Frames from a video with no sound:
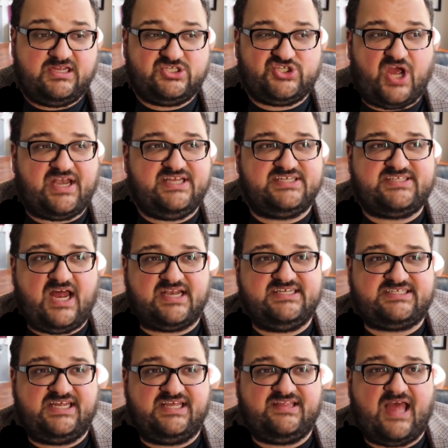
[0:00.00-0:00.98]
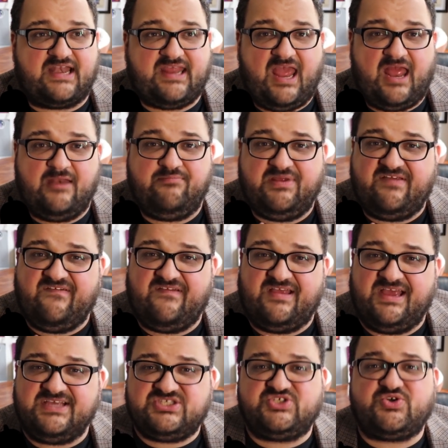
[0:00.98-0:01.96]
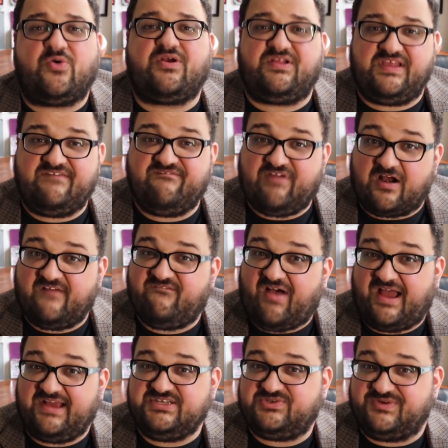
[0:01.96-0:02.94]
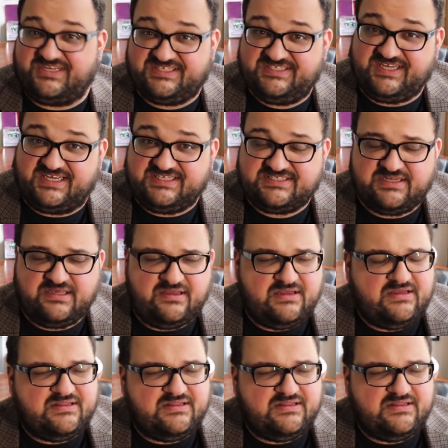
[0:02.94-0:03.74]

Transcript: Chinese dynasty that can be historically verified to exist.